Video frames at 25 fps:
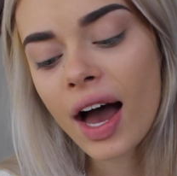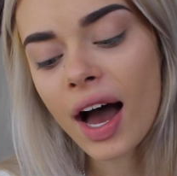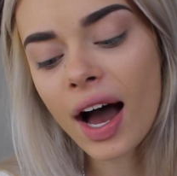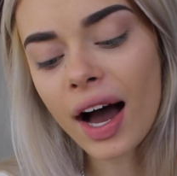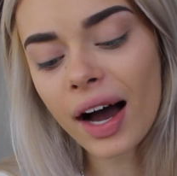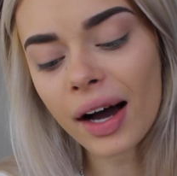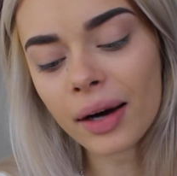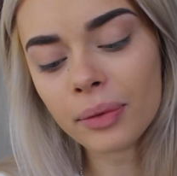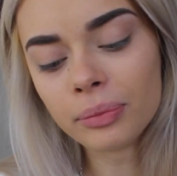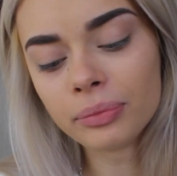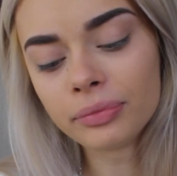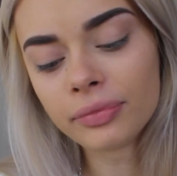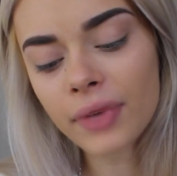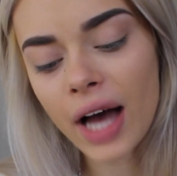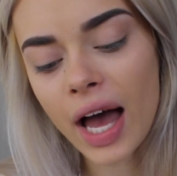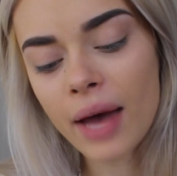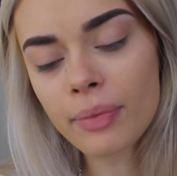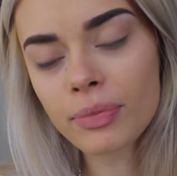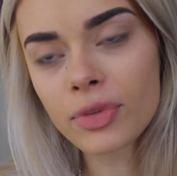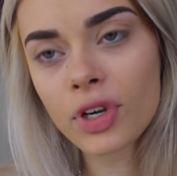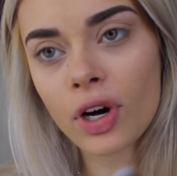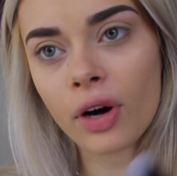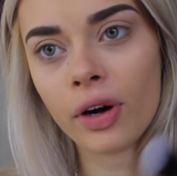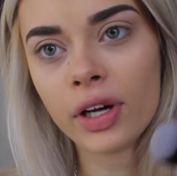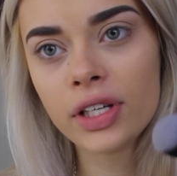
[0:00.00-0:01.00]

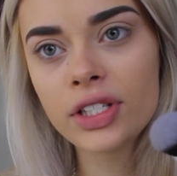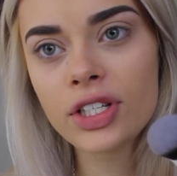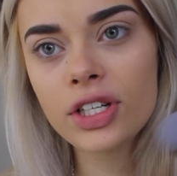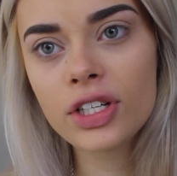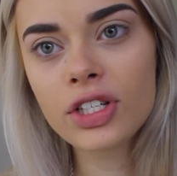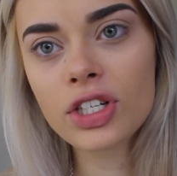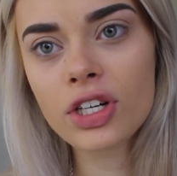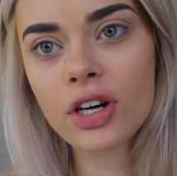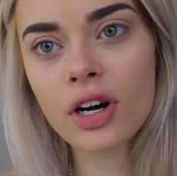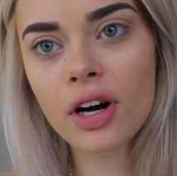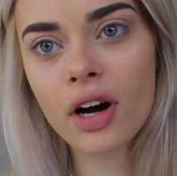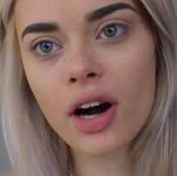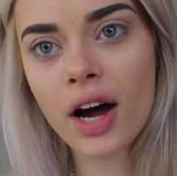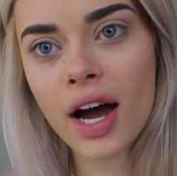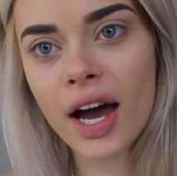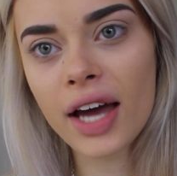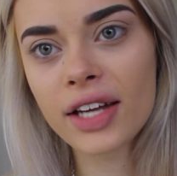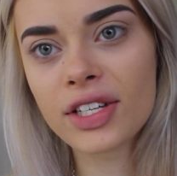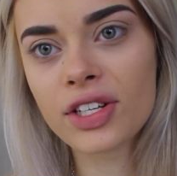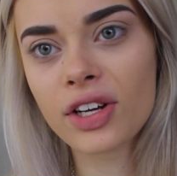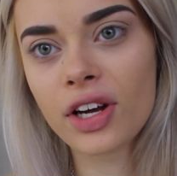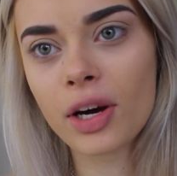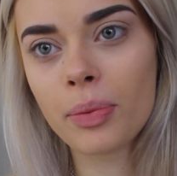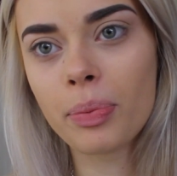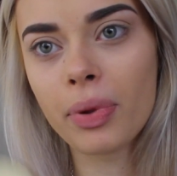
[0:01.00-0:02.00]
I'm going to try
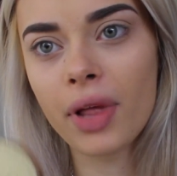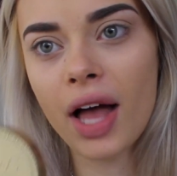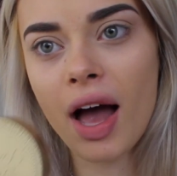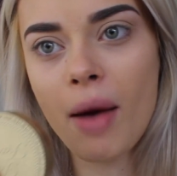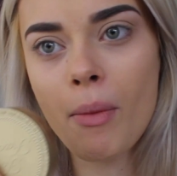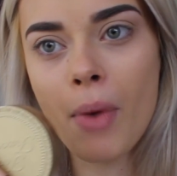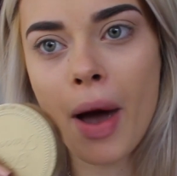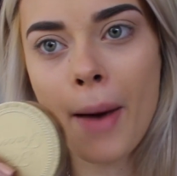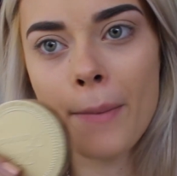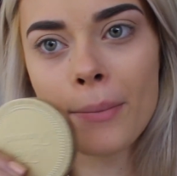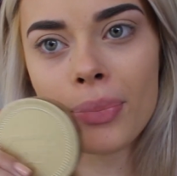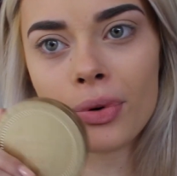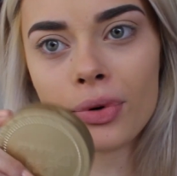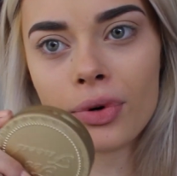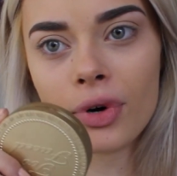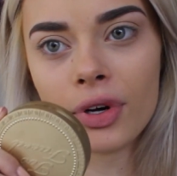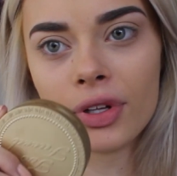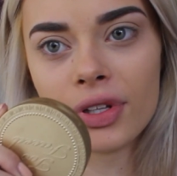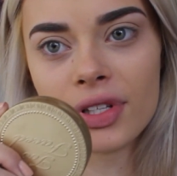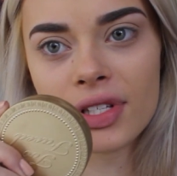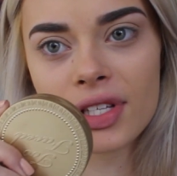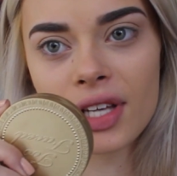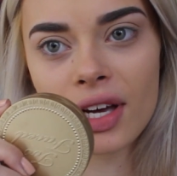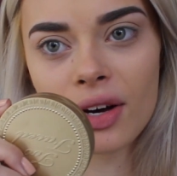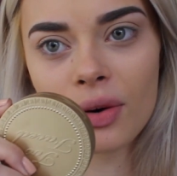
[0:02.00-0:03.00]
to apply my
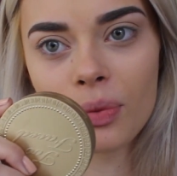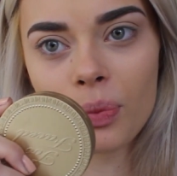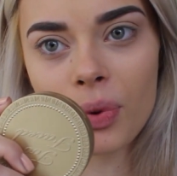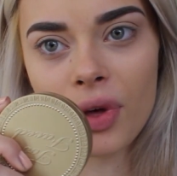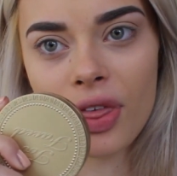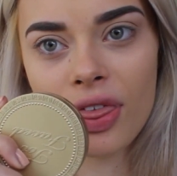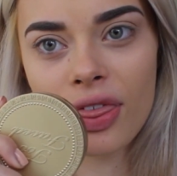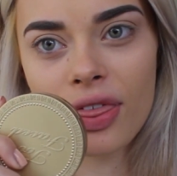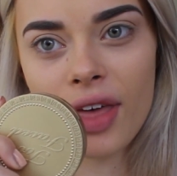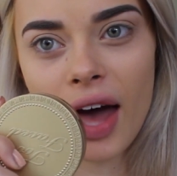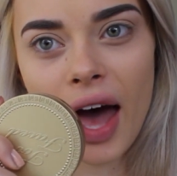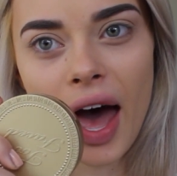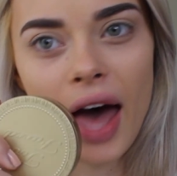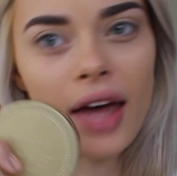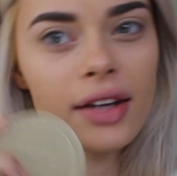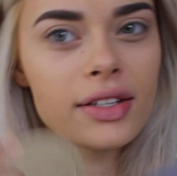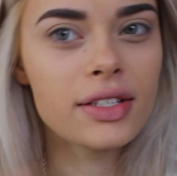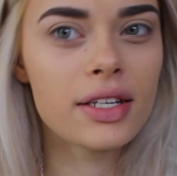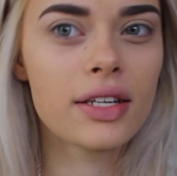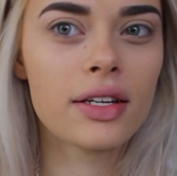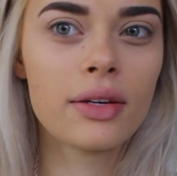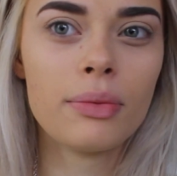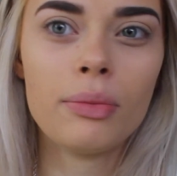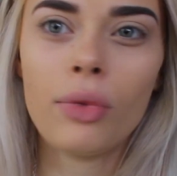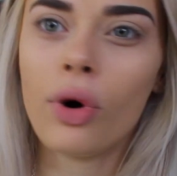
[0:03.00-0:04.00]
bronzer with
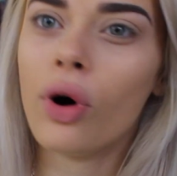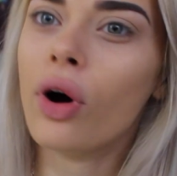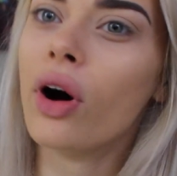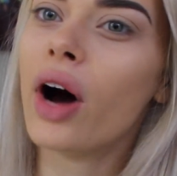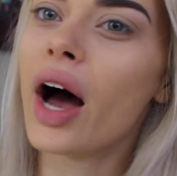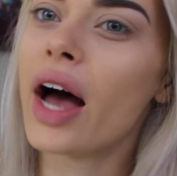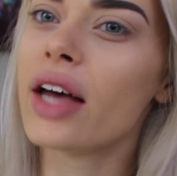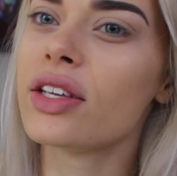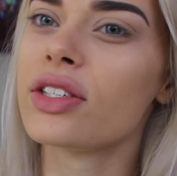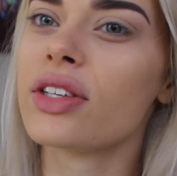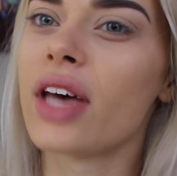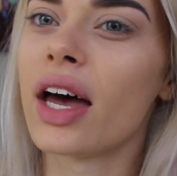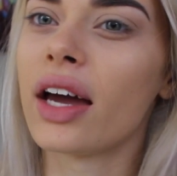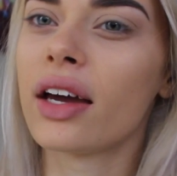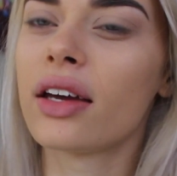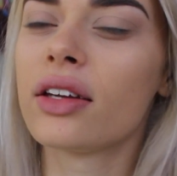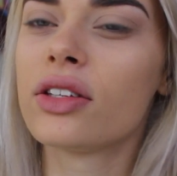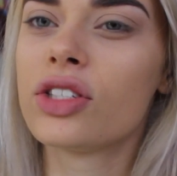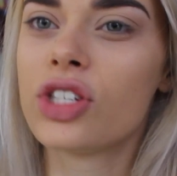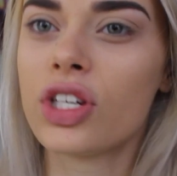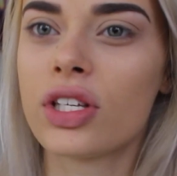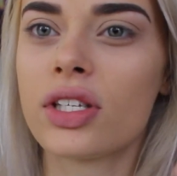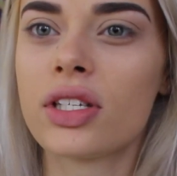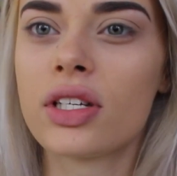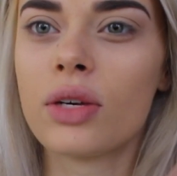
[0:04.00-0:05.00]
that, more as
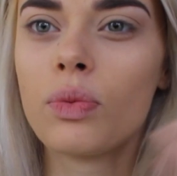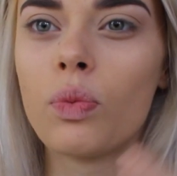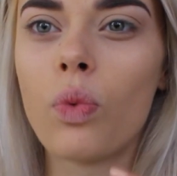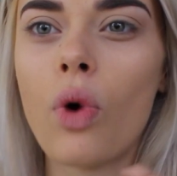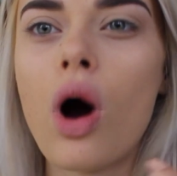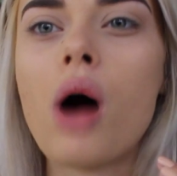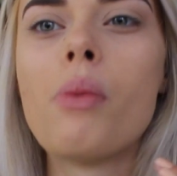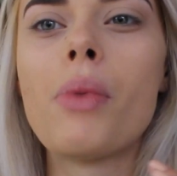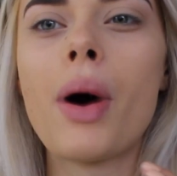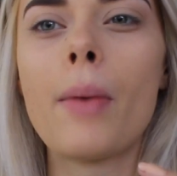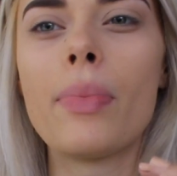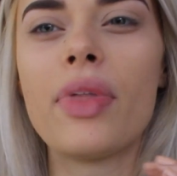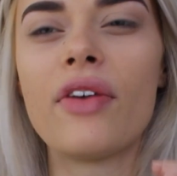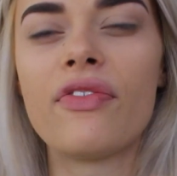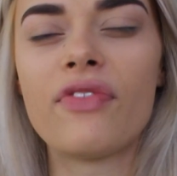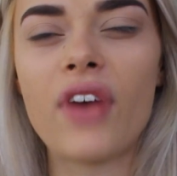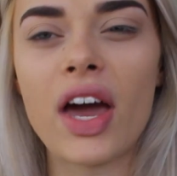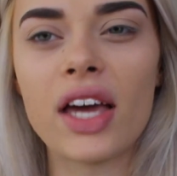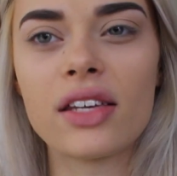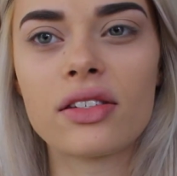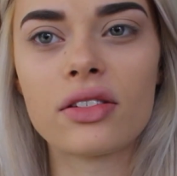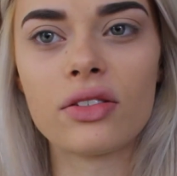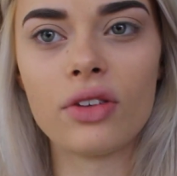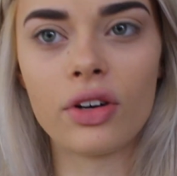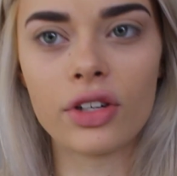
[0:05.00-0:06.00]
like just to warm up the
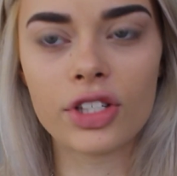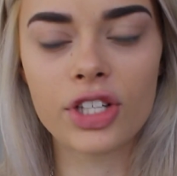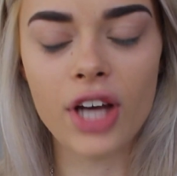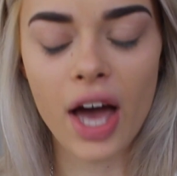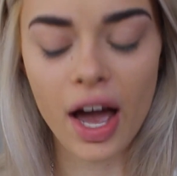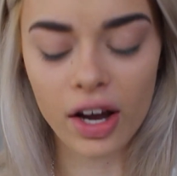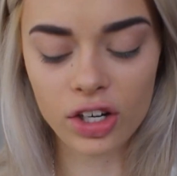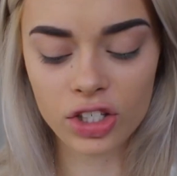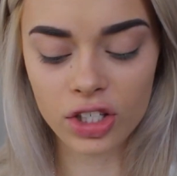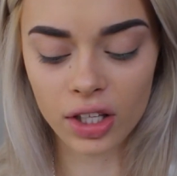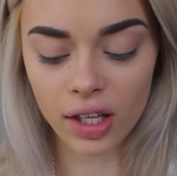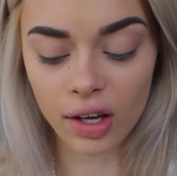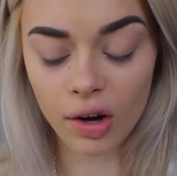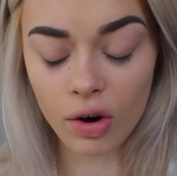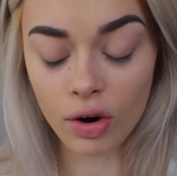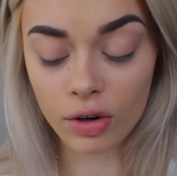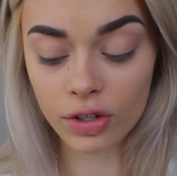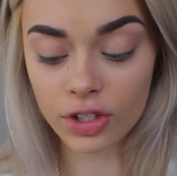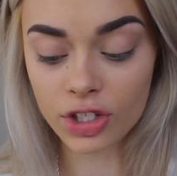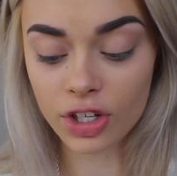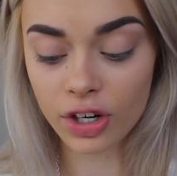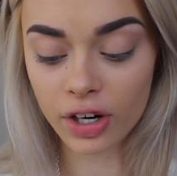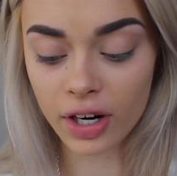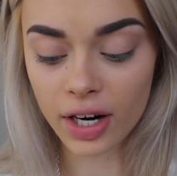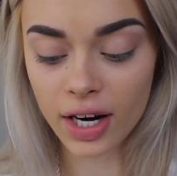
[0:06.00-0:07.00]
face, not to actually
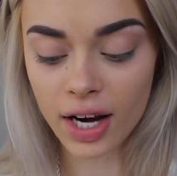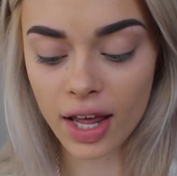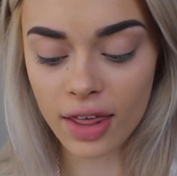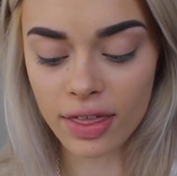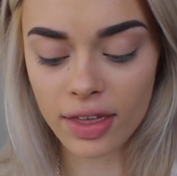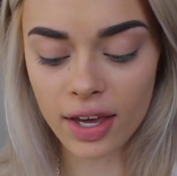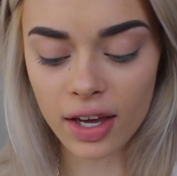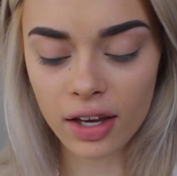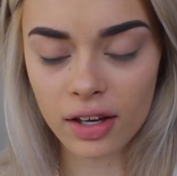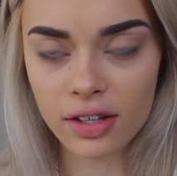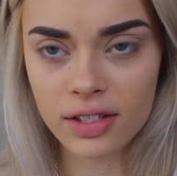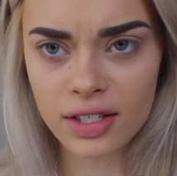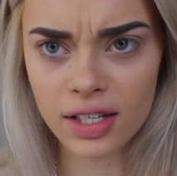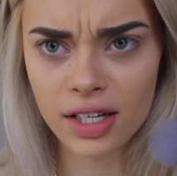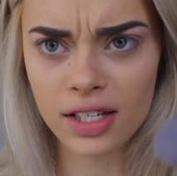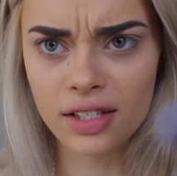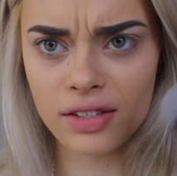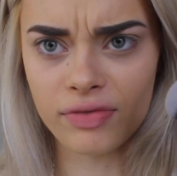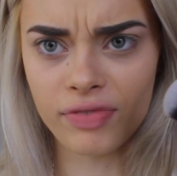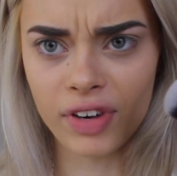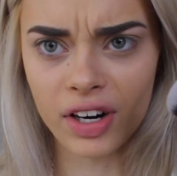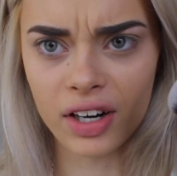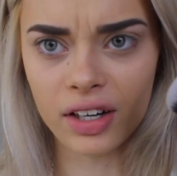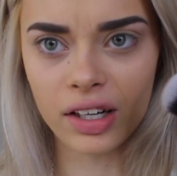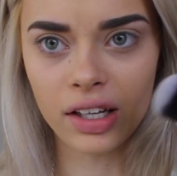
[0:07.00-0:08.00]
contour anything, because it
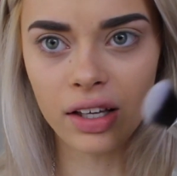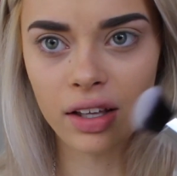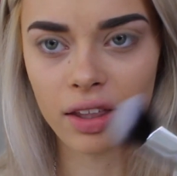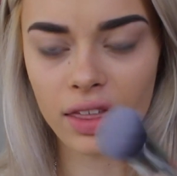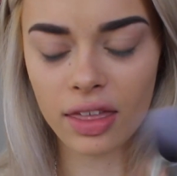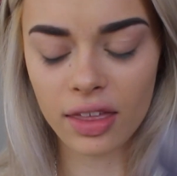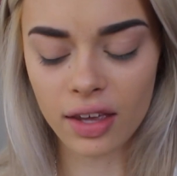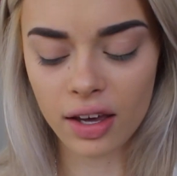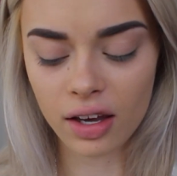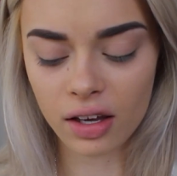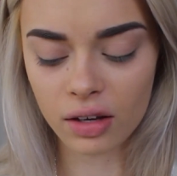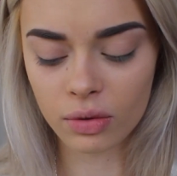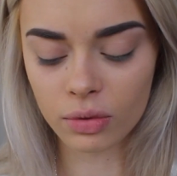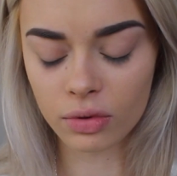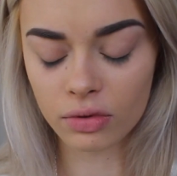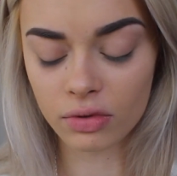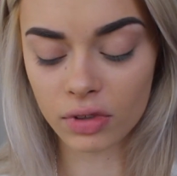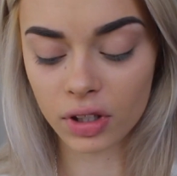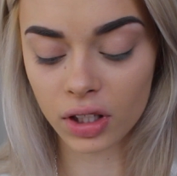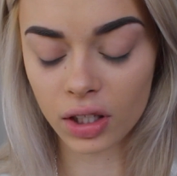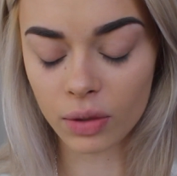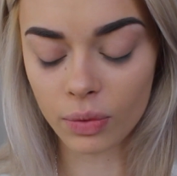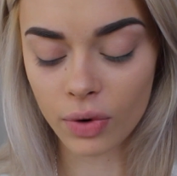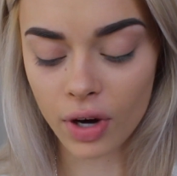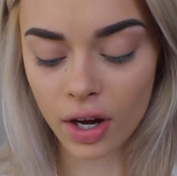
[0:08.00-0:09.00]
is very thick, it wouldn't
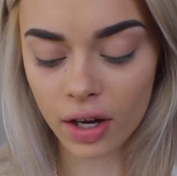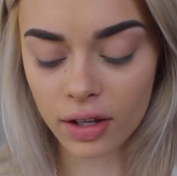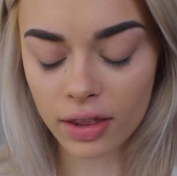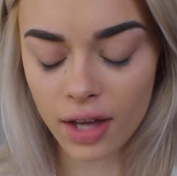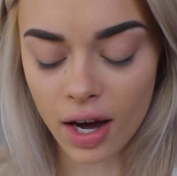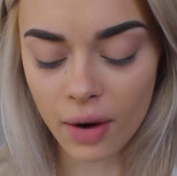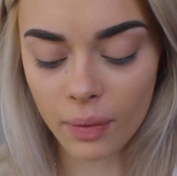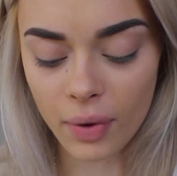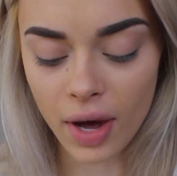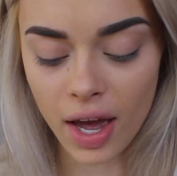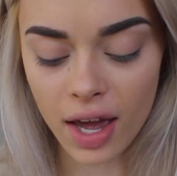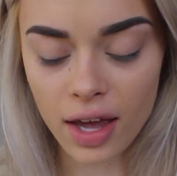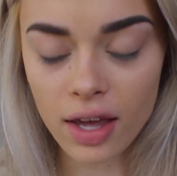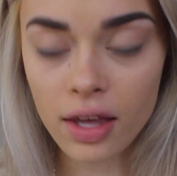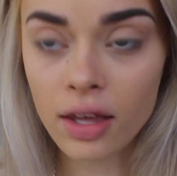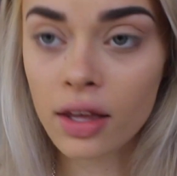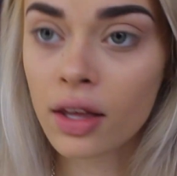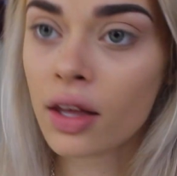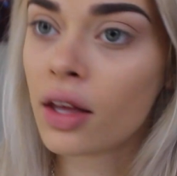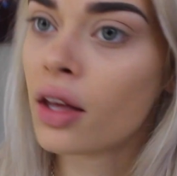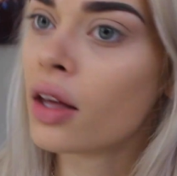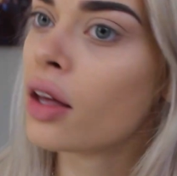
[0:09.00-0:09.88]
really work that way.